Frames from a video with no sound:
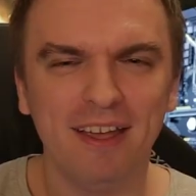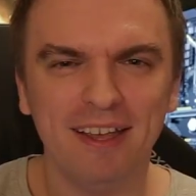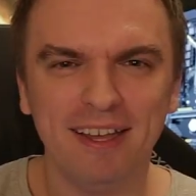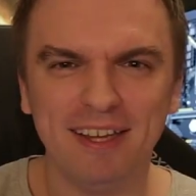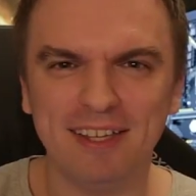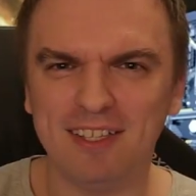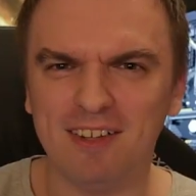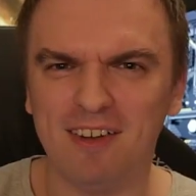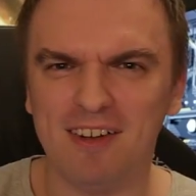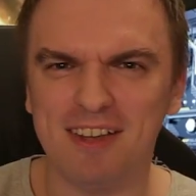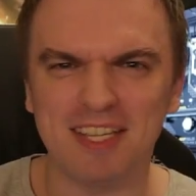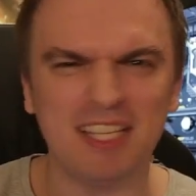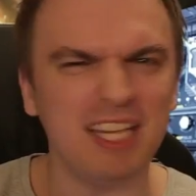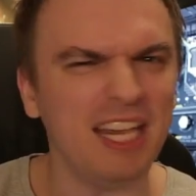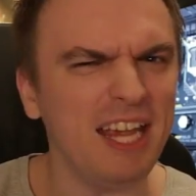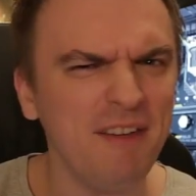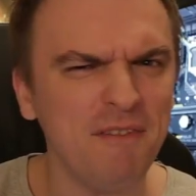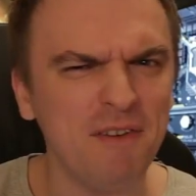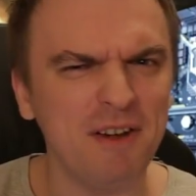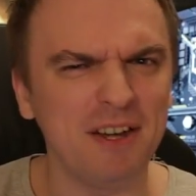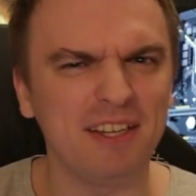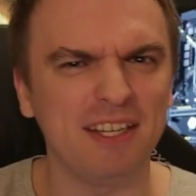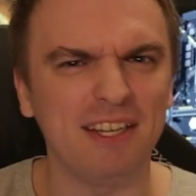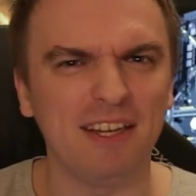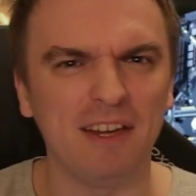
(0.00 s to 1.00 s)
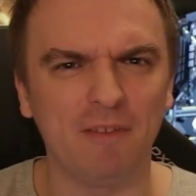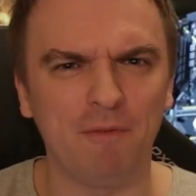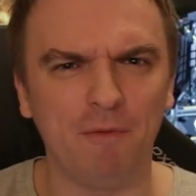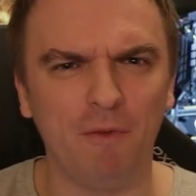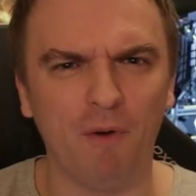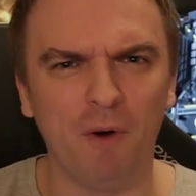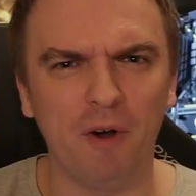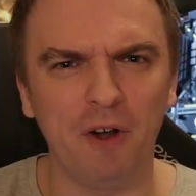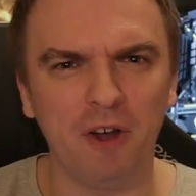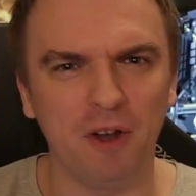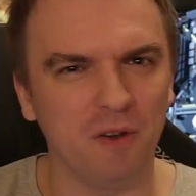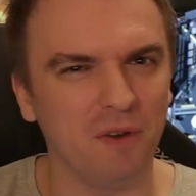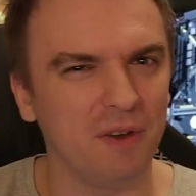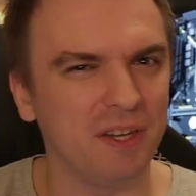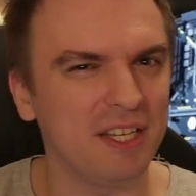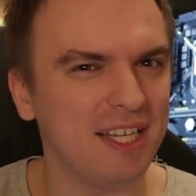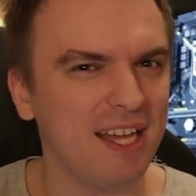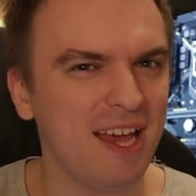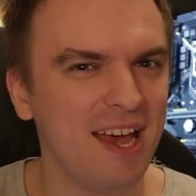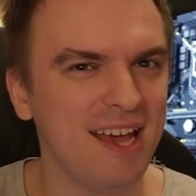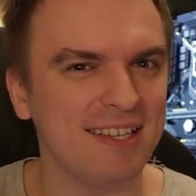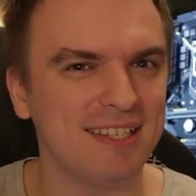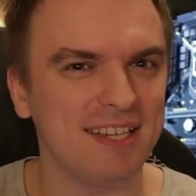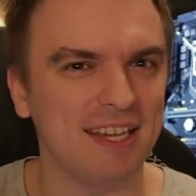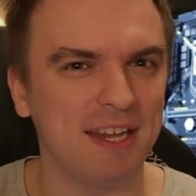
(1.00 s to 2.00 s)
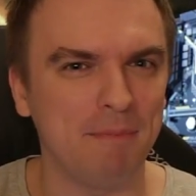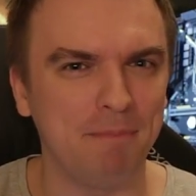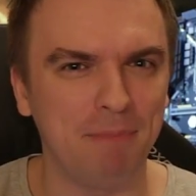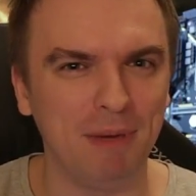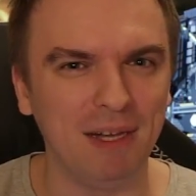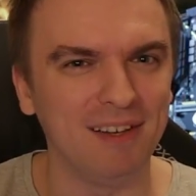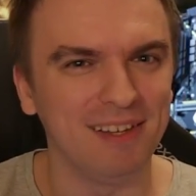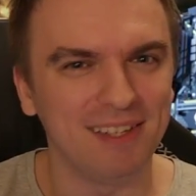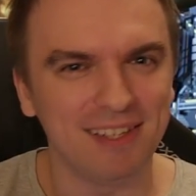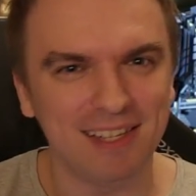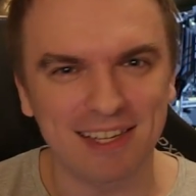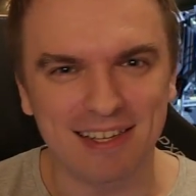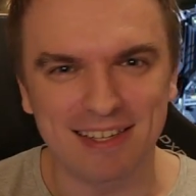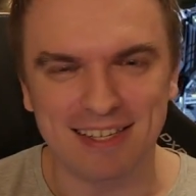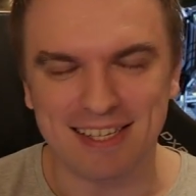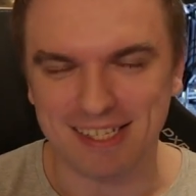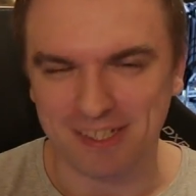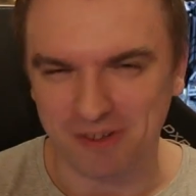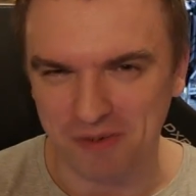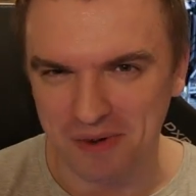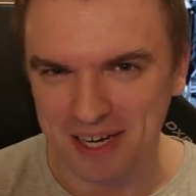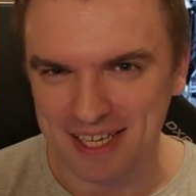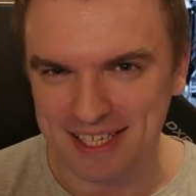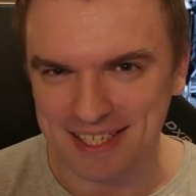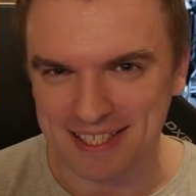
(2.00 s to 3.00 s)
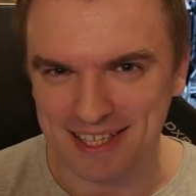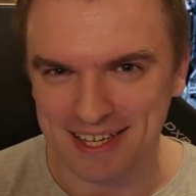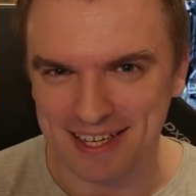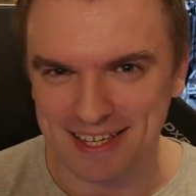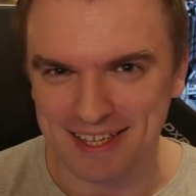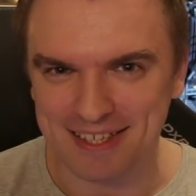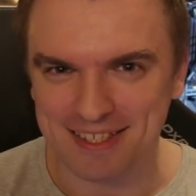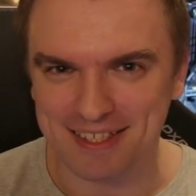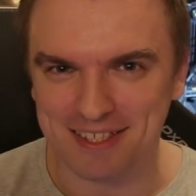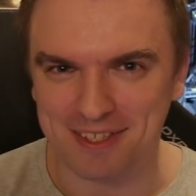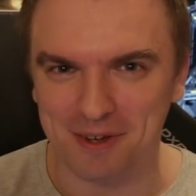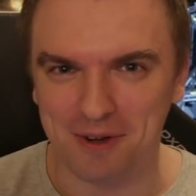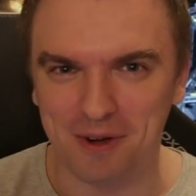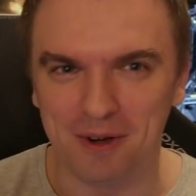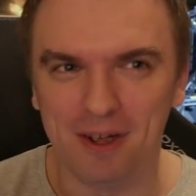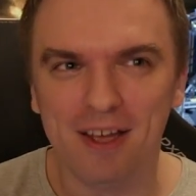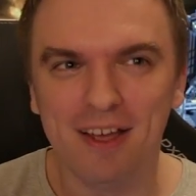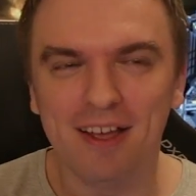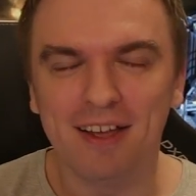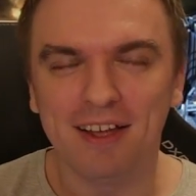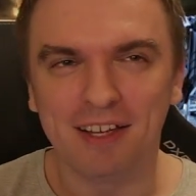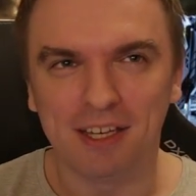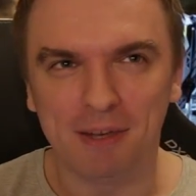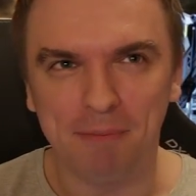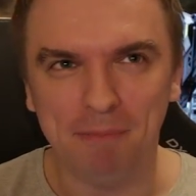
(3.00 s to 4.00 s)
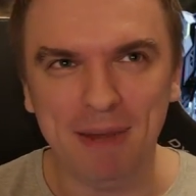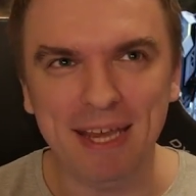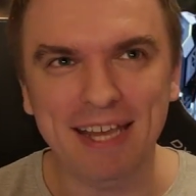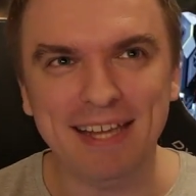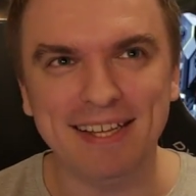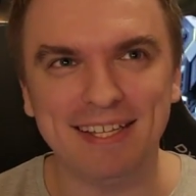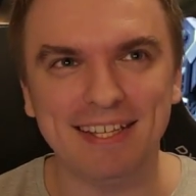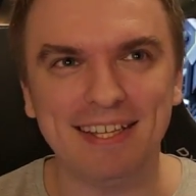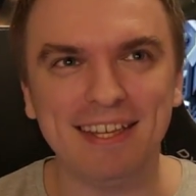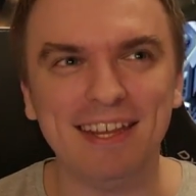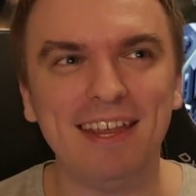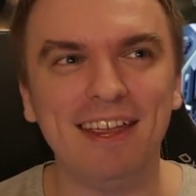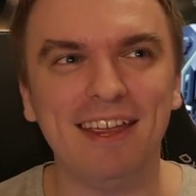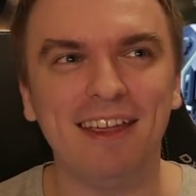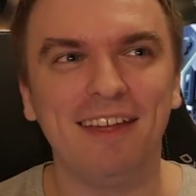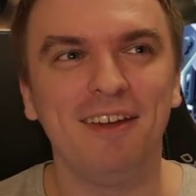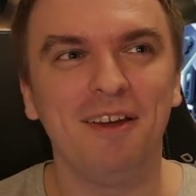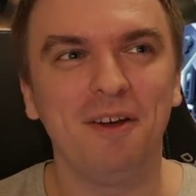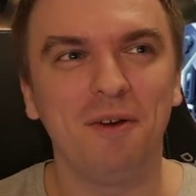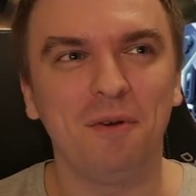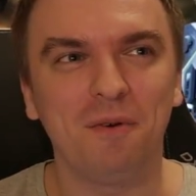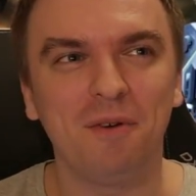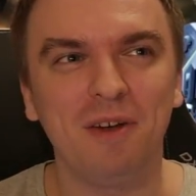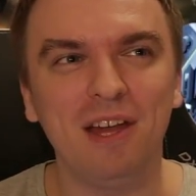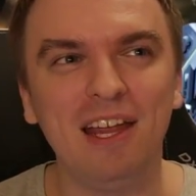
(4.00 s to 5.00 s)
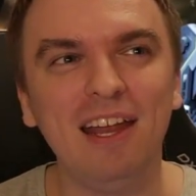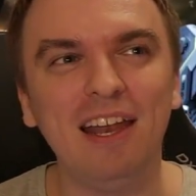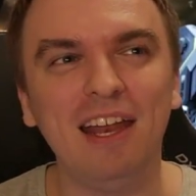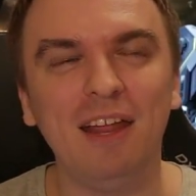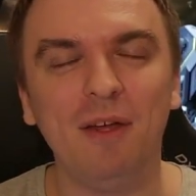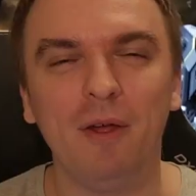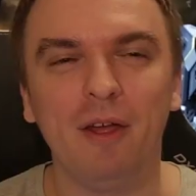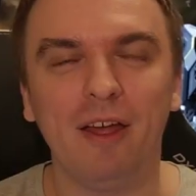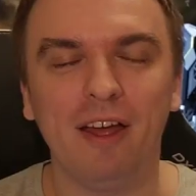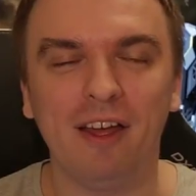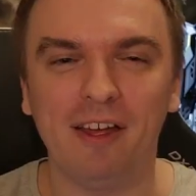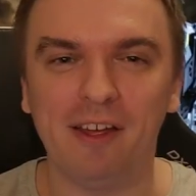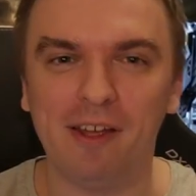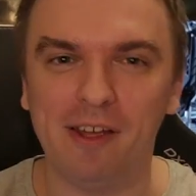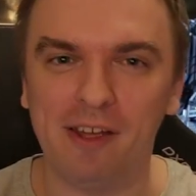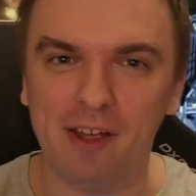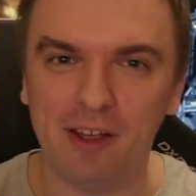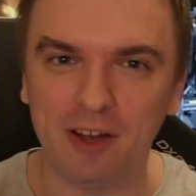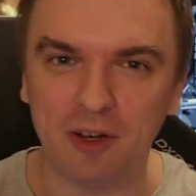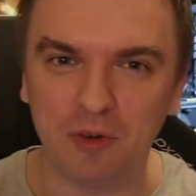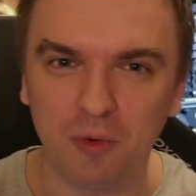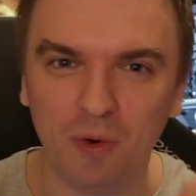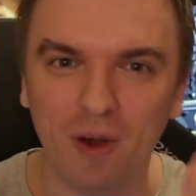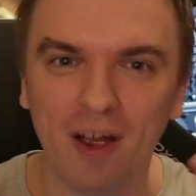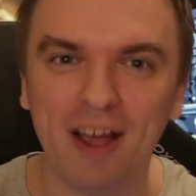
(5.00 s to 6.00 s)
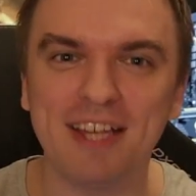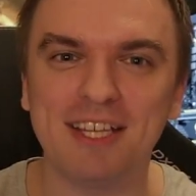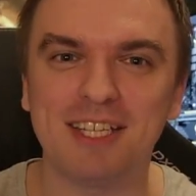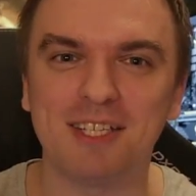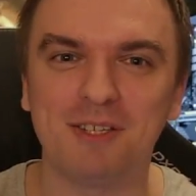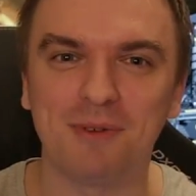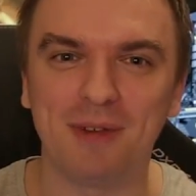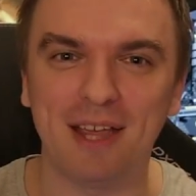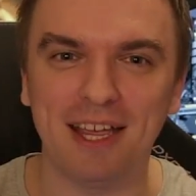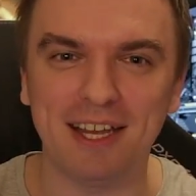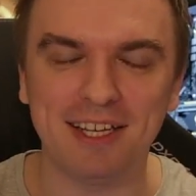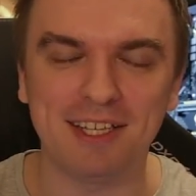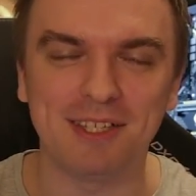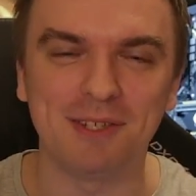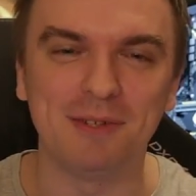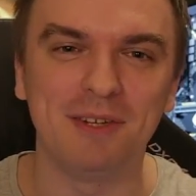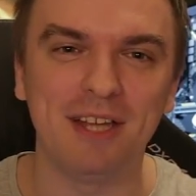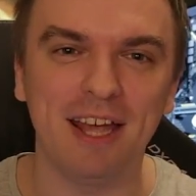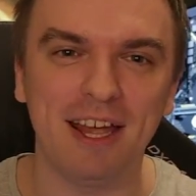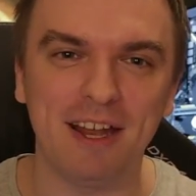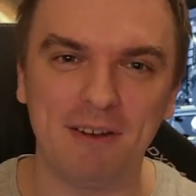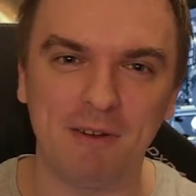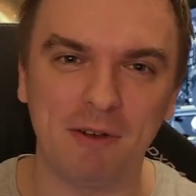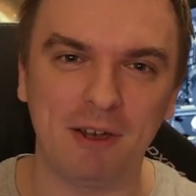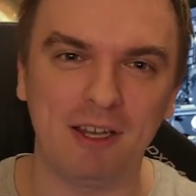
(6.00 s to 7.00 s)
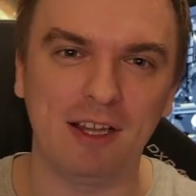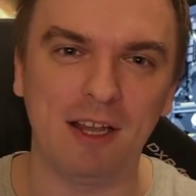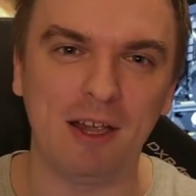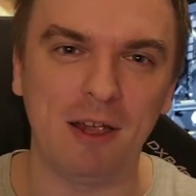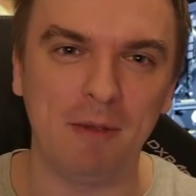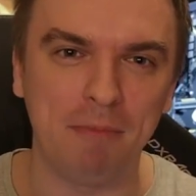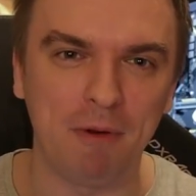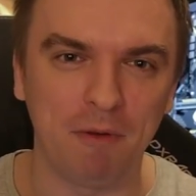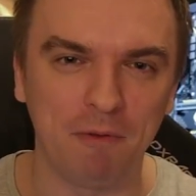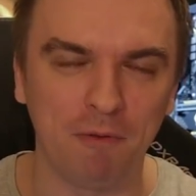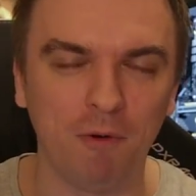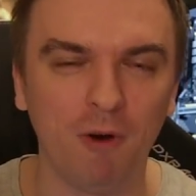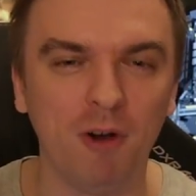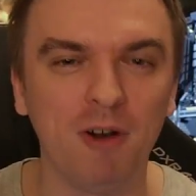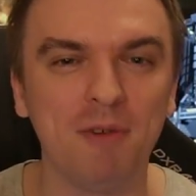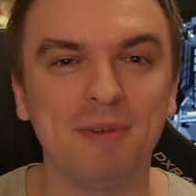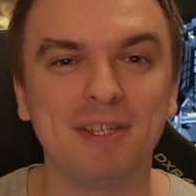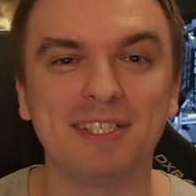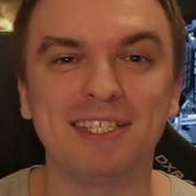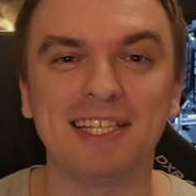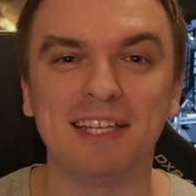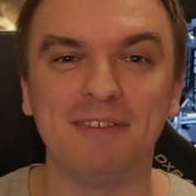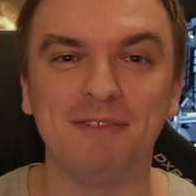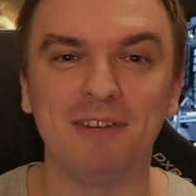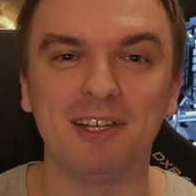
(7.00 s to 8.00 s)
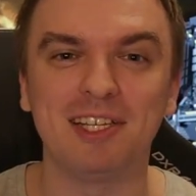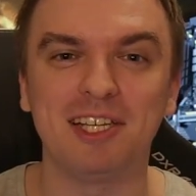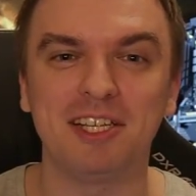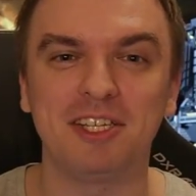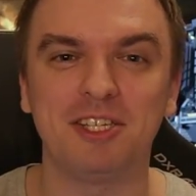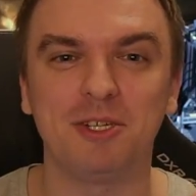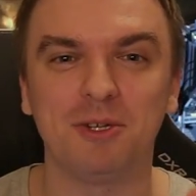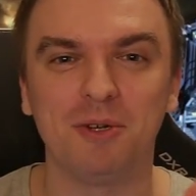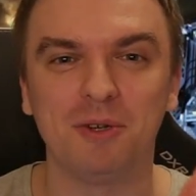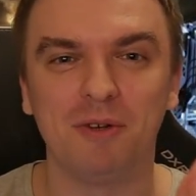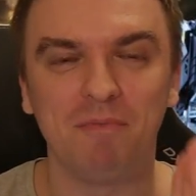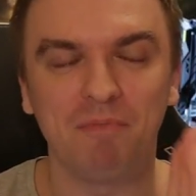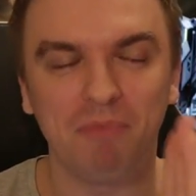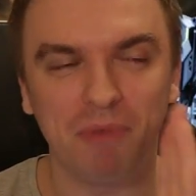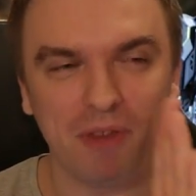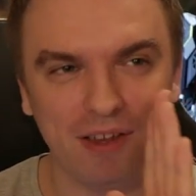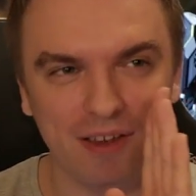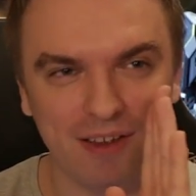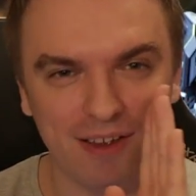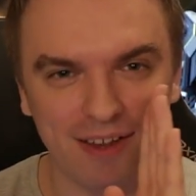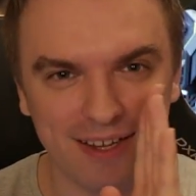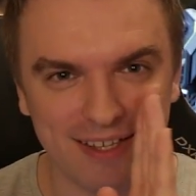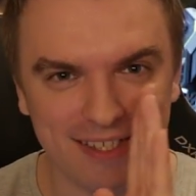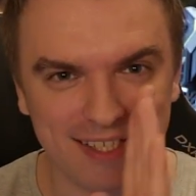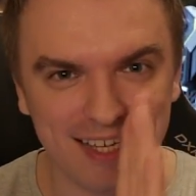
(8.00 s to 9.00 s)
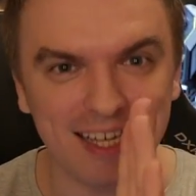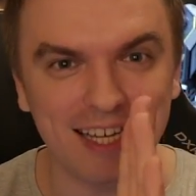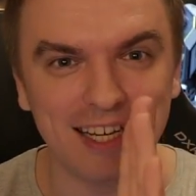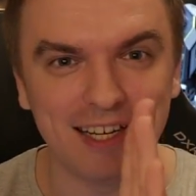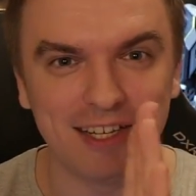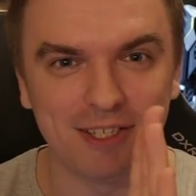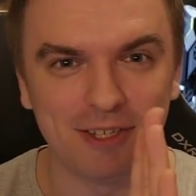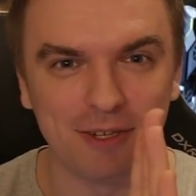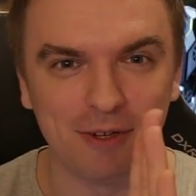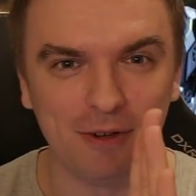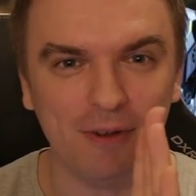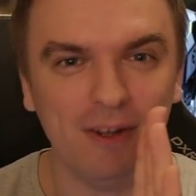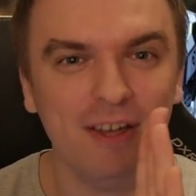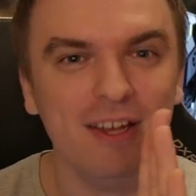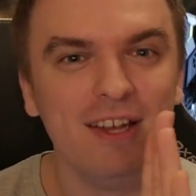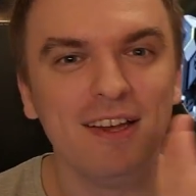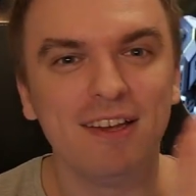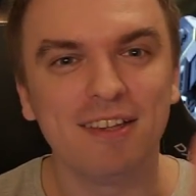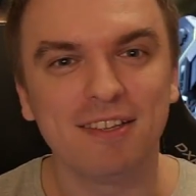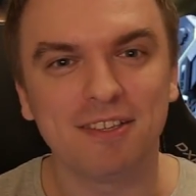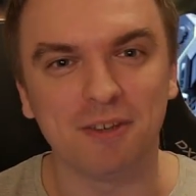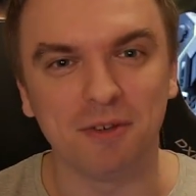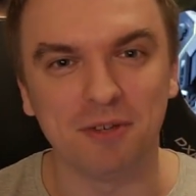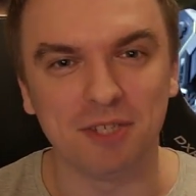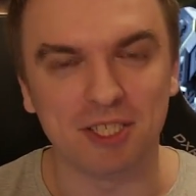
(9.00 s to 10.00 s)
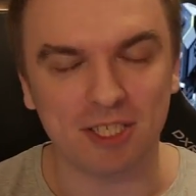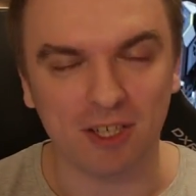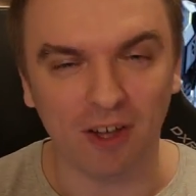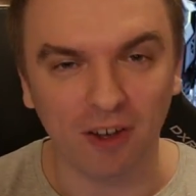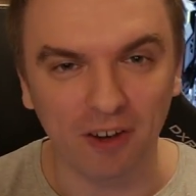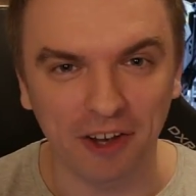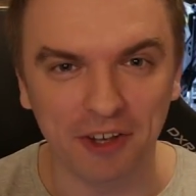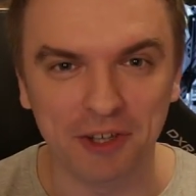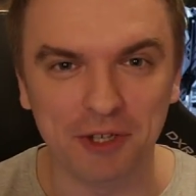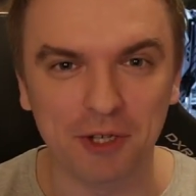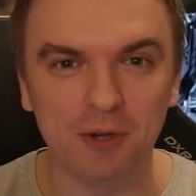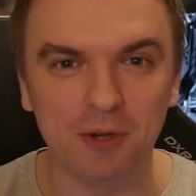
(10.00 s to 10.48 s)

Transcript: It does everything for you, it has a built-in stress test, so the PC really uh, tries to get to that uh, performance level that you set it to. So it's gonna